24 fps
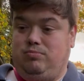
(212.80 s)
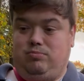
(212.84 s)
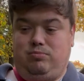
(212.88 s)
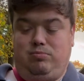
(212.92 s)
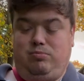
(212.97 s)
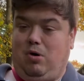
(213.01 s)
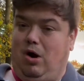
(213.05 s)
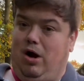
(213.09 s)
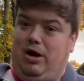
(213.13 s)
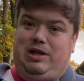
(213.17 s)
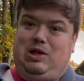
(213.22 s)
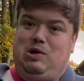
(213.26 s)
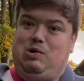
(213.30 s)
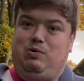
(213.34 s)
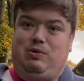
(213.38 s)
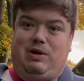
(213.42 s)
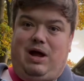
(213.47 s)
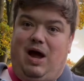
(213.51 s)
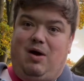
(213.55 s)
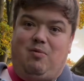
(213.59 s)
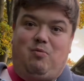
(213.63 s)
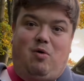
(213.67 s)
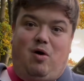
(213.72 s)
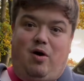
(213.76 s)
what a deal
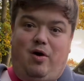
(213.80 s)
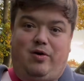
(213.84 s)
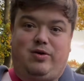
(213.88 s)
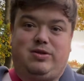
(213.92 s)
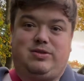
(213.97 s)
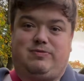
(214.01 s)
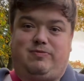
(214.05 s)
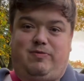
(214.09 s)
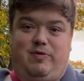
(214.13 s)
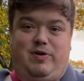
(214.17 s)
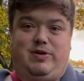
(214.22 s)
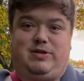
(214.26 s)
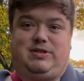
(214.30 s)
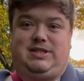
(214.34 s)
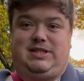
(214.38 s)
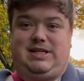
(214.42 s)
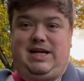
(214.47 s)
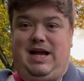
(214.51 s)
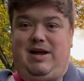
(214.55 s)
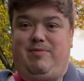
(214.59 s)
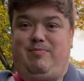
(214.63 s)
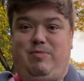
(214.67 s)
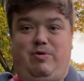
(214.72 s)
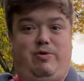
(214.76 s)
that was for us to
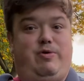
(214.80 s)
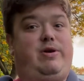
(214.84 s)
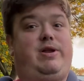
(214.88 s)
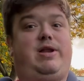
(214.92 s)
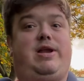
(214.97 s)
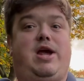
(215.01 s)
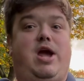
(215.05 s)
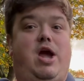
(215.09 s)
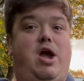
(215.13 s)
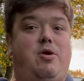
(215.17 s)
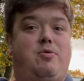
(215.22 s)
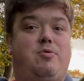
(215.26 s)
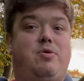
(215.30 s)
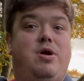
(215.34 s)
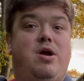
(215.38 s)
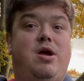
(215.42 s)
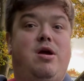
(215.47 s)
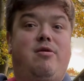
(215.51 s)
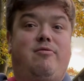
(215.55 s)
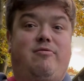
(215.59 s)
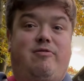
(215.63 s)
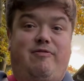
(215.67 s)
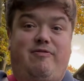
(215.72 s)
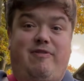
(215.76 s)
get Mourinho
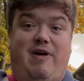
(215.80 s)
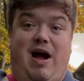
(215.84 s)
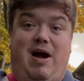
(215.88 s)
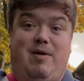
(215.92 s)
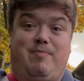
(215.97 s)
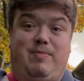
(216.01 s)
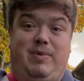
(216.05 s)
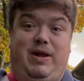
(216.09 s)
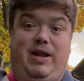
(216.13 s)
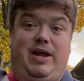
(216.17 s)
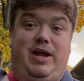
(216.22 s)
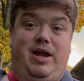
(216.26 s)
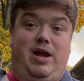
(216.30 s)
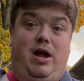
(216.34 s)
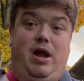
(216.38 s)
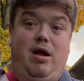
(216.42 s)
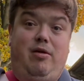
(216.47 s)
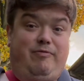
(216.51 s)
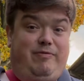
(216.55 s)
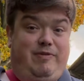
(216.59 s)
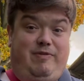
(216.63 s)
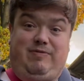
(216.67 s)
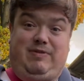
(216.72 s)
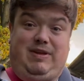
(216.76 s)
for 5 million
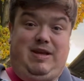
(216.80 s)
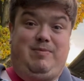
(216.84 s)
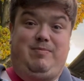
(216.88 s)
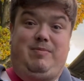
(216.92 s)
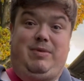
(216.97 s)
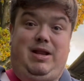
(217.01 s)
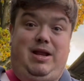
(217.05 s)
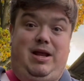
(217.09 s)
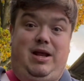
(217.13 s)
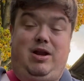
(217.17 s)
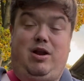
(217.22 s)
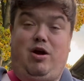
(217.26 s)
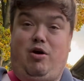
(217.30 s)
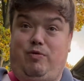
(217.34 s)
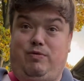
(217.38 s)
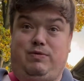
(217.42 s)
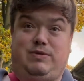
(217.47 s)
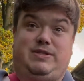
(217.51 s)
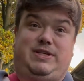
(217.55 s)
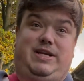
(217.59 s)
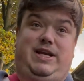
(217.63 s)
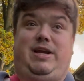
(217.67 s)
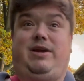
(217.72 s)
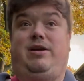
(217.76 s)
at 15 million,
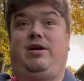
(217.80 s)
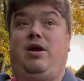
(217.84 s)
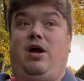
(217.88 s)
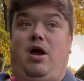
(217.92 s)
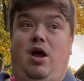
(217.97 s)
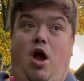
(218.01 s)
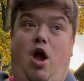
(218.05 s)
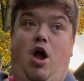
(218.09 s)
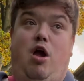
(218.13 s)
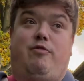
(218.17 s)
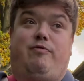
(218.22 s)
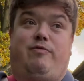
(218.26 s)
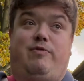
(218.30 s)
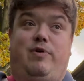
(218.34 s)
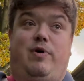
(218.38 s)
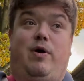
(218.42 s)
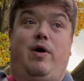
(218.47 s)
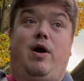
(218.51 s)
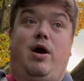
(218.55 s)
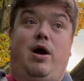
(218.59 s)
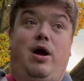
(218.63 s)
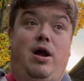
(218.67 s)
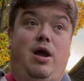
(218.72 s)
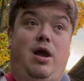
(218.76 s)
obviously,
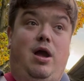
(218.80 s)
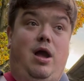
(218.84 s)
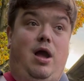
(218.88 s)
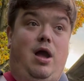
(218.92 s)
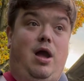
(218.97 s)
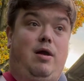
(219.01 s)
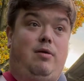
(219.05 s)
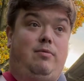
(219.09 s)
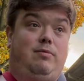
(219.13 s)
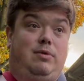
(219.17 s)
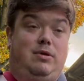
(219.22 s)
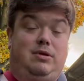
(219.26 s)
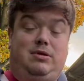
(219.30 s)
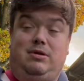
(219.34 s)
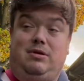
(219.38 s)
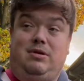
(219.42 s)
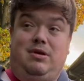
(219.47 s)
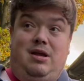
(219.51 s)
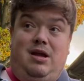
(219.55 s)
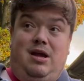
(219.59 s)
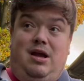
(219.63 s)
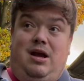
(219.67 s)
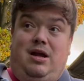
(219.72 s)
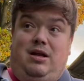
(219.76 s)
over
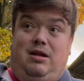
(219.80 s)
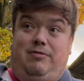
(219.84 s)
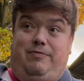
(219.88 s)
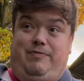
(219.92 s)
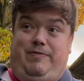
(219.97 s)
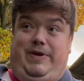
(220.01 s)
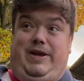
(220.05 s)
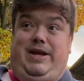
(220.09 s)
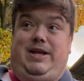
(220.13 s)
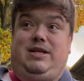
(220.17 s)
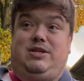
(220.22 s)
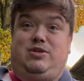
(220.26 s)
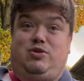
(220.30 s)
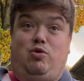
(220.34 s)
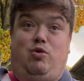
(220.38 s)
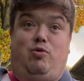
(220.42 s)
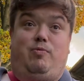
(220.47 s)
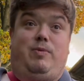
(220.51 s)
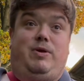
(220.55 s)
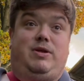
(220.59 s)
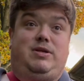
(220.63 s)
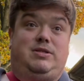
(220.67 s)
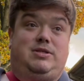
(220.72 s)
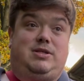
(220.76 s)
the 3
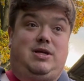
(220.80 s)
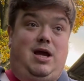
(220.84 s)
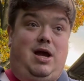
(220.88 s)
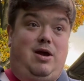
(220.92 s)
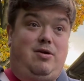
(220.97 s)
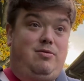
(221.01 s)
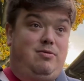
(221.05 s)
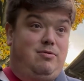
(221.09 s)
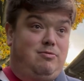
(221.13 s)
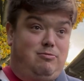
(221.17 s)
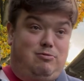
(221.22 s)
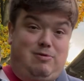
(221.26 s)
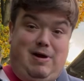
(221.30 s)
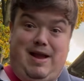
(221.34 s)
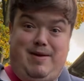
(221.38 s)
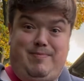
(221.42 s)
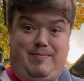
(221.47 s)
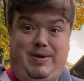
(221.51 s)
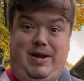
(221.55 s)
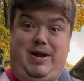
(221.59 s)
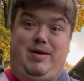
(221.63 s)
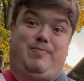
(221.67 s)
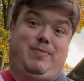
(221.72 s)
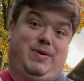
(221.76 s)
installments. So, great
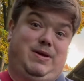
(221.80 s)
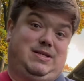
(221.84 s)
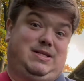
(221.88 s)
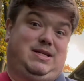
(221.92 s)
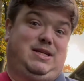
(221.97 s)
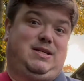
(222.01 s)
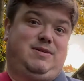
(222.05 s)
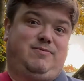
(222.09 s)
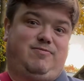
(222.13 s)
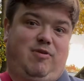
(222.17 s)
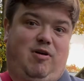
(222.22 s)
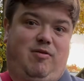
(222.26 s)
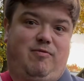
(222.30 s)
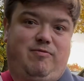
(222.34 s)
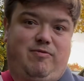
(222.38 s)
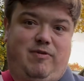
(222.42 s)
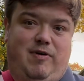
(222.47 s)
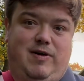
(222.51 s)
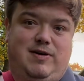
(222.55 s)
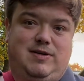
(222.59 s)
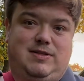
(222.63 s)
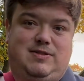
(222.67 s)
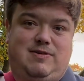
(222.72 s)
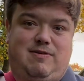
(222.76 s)
bit of business from
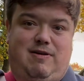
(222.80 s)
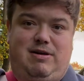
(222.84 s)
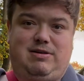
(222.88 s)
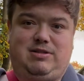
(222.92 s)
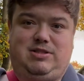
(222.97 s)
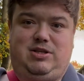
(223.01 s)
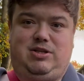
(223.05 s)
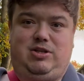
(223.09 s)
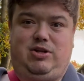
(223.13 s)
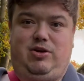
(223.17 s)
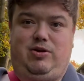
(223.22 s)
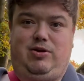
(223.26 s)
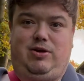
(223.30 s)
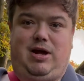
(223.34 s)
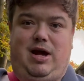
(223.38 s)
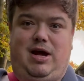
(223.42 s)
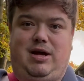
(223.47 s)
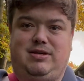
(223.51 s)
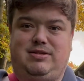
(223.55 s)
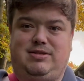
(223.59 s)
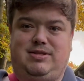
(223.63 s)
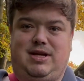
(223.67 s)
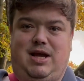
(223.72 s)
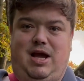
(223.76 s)
Forest to actually do
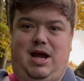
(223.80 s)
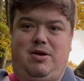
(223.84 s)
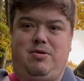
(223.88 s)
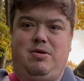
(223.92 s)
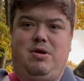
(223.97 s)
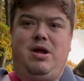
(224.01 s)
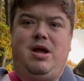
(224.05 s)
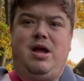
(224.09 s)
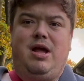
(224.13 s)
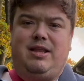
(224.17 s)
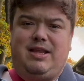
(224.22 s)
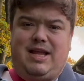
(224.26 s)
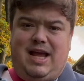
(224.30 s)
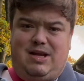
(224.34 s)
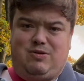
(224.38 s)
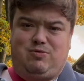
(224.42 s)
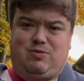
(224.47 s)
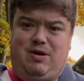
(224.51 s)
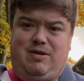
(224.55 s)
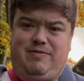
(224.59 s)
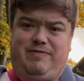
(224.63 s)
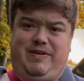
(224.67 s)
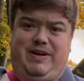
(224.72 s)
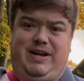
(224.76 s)
that. So, tell us
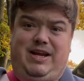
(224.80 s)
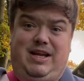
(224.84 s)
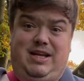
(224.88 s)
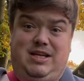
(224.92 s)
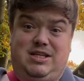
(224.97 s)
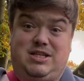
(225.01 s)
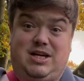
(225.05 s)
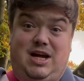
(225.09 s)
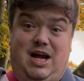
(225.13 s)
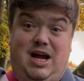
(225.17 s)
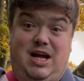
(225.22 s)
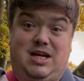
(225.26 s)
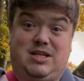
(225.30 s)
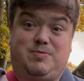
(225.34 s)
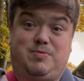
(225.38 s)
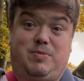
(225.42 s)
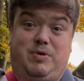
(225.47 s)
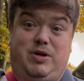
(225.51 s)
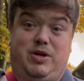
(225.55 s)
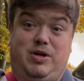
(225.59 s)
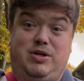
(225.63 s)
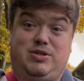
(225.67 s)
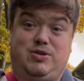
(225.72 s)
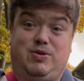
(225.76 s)
what you think in chat as
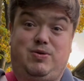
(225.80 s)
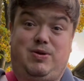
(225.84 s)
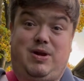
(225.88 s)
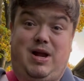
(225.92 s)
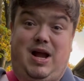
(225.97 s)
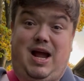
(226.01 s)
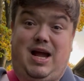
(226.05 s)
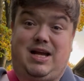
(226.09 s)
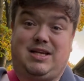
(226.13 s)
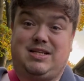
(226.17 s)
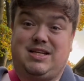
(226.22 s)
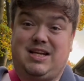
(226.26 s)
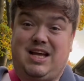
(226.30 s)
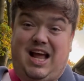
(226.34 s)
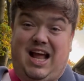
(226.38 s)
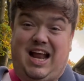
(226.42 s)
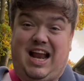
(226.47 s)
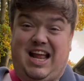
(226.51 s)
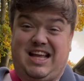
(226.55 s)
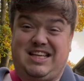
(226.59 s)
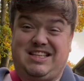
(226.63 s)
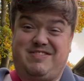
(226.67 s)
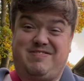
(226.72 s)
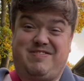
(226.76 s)
per usual, guys. I'd
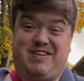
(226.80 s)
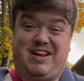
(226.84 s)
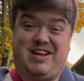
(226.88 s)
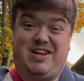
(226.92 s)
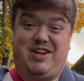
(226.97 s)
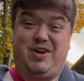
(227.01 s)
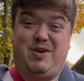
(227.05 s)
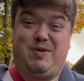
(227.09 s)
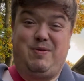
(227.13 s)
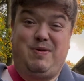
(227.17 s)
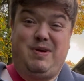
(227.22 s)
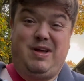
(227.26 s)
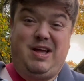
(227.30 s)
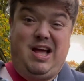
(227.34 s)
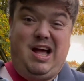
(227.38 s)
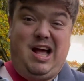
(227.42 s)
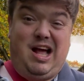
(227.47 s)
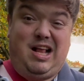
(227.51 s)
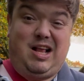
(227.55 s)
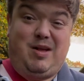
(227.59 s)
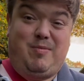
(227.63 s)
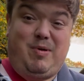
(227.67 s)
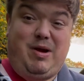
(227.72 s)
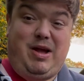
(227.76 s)
like to thank you.
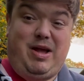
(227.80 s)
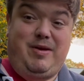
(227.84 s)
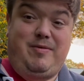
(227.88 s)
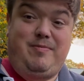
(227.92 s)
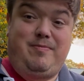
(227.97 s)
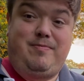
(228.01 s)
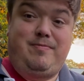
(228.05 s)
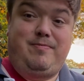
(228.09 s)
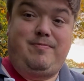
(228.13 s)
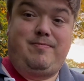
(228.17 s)
Goodbye.